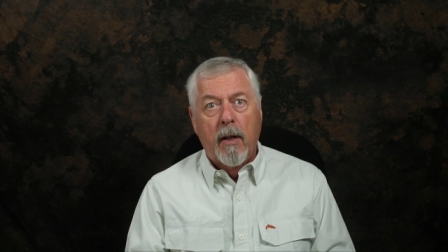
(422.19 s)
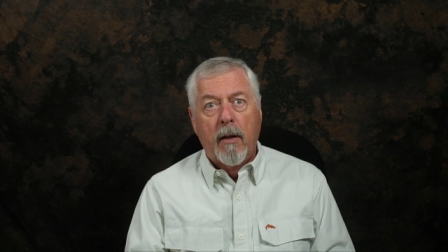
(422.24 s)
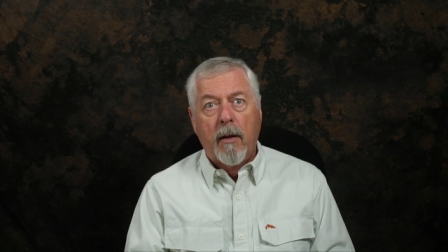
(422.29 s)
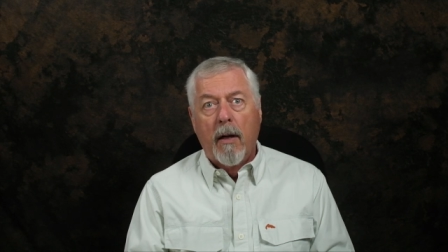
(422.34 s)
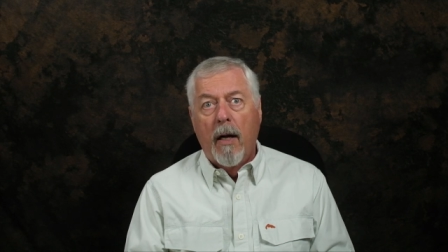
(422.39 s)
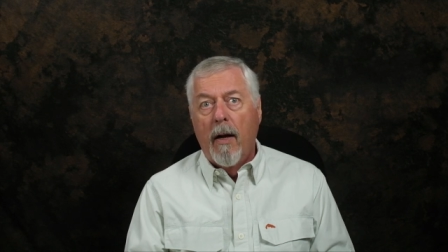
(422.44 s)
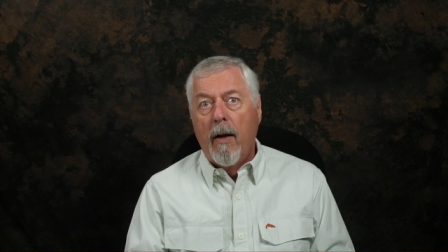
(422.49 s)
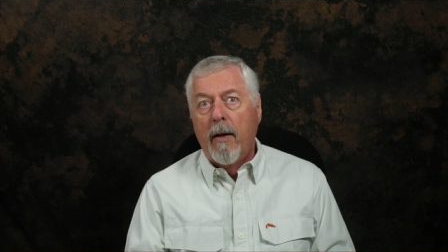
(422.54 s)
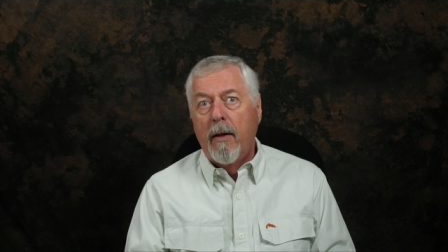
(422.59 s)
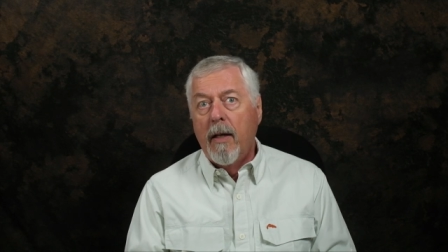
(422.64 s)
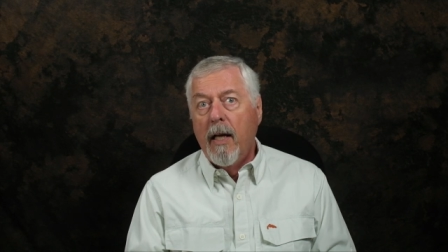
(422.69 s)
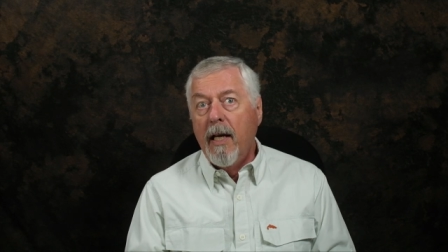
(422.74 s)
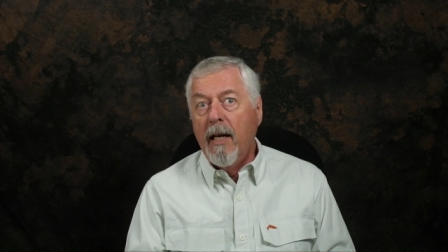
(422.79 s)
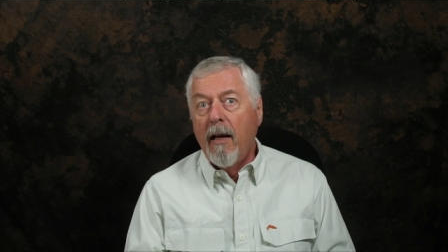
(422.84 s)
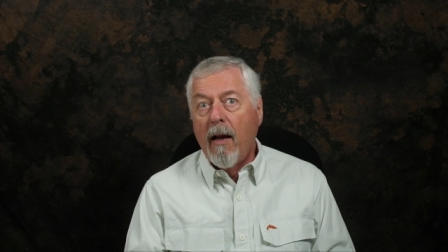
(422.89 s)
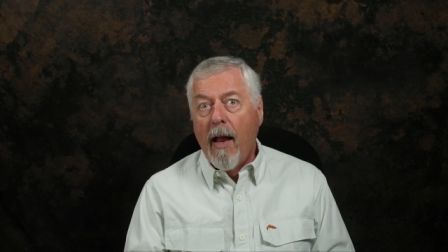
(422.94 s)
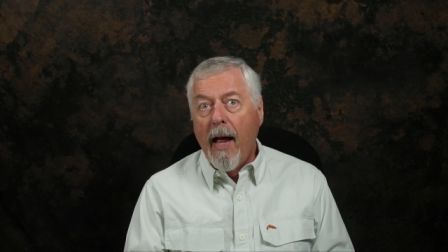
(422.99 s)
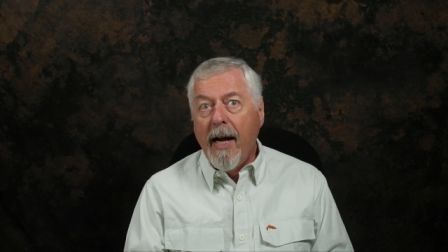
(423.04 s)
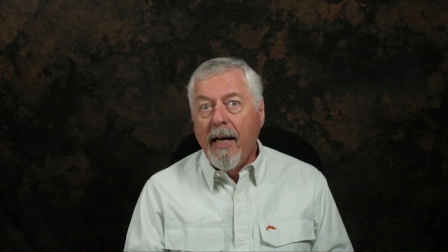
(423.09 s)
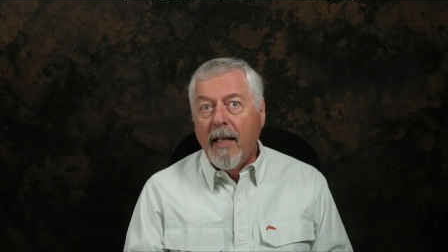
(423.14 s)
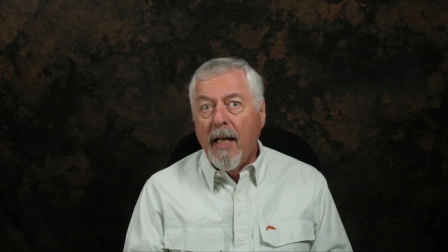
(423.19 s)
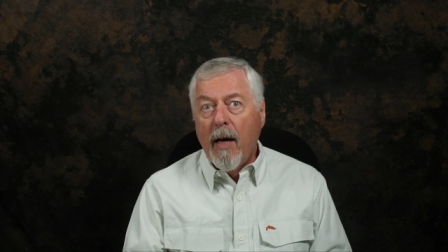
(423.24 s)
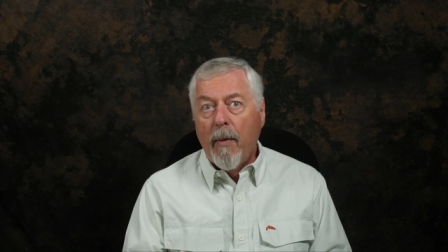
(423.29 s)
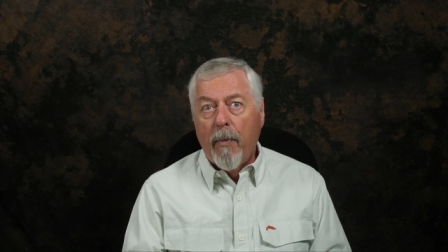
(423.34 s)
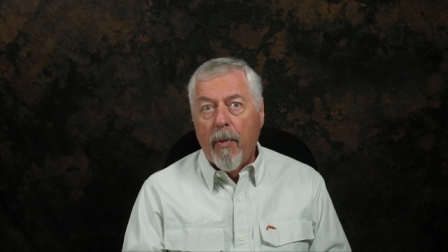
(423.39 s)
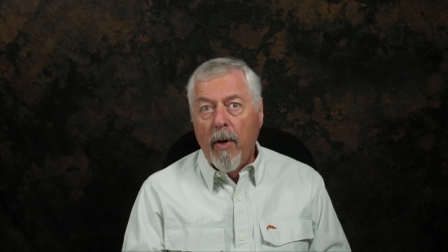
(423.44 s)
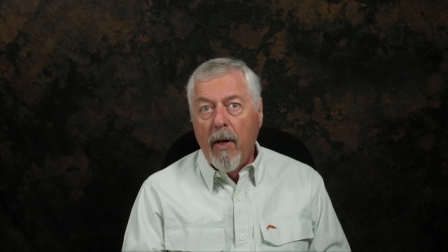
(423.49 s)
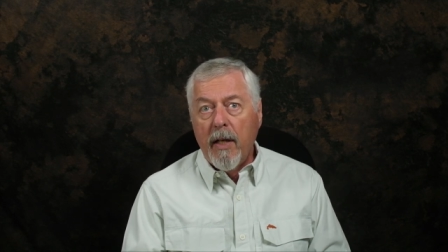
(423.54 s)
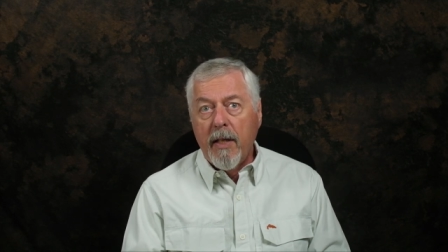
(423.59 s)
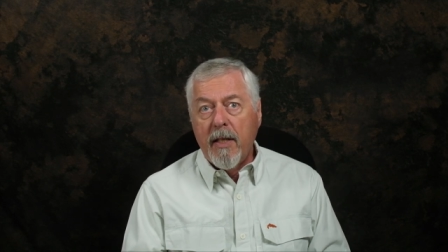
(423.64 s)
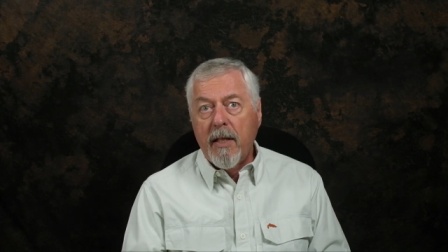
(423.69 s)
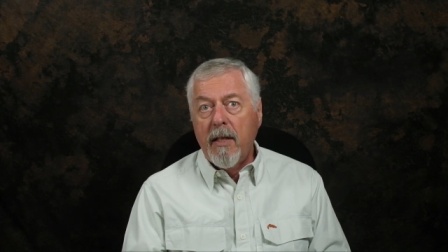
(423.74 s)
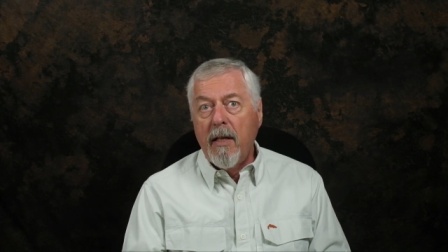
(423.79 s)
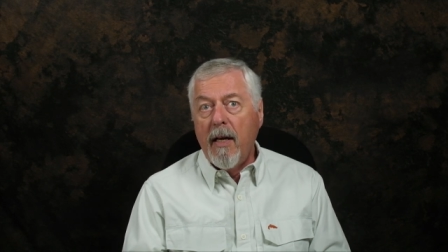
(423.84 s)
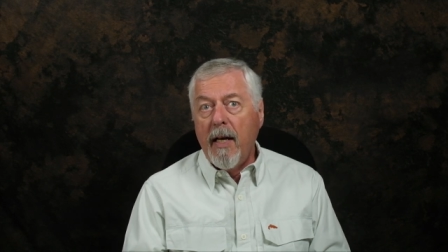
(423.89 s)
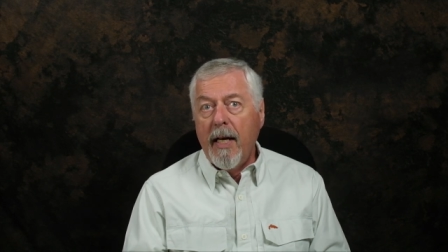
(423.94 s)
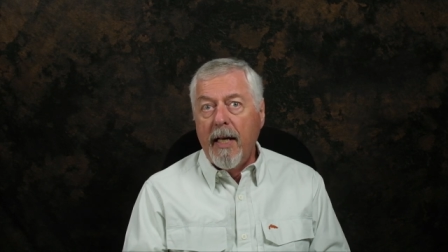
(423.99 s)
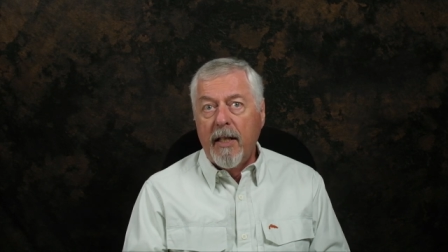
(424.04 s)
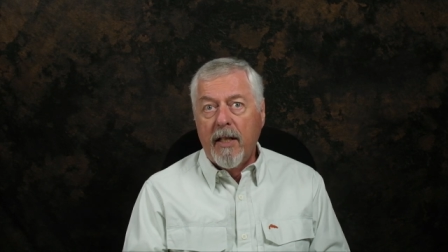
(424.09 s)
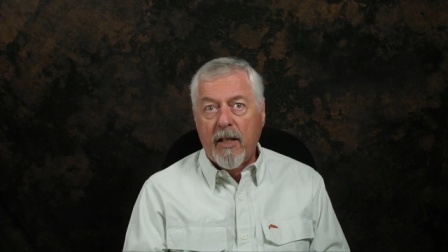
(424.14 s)
And they liked that
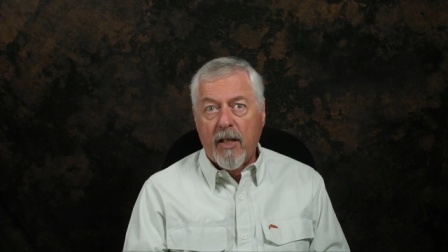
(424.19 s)
broadside,